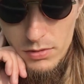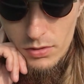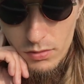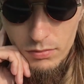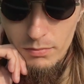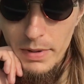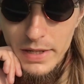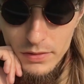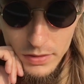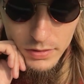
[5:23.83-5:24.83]
You know,
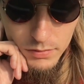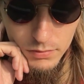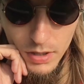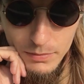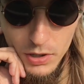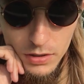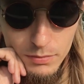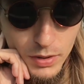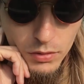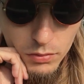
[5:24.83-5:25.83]
mainly I'm talking
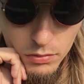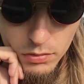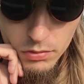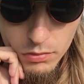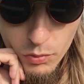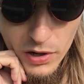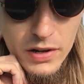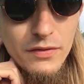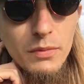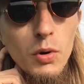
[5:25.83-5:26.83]
about
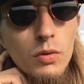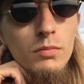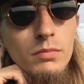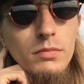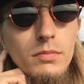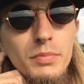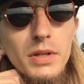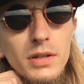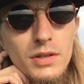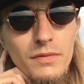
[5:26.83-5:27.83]
working from home
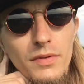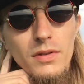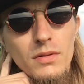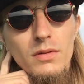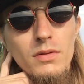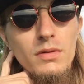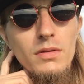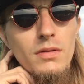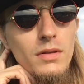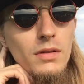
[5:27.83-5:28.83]
because of the
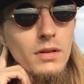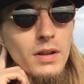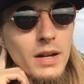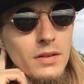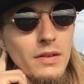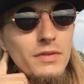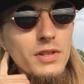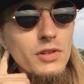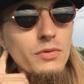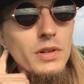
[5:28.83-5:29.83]
the nine eleven
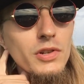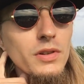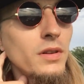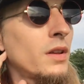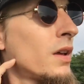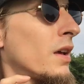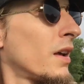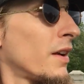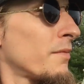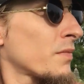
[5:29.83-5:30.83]
situation.
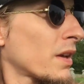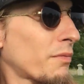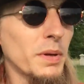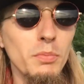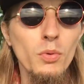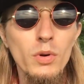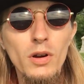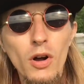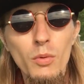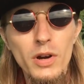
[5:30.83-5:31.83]
If people were
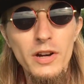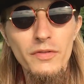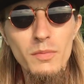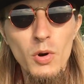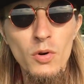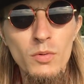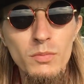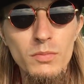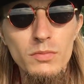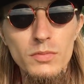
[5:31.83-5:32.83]
all working from home,
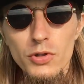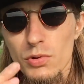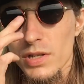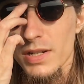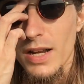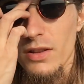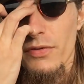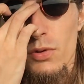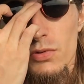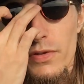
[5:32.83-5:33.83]
using
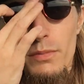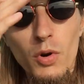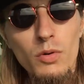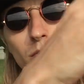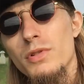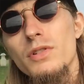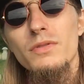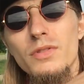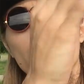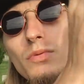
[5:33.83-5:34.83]
telephones from home to
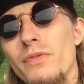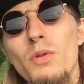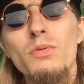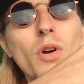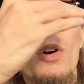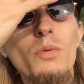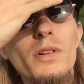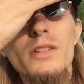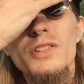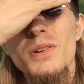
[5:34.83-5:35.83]
do phone call
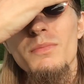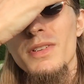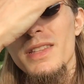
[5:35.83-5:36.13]
work or something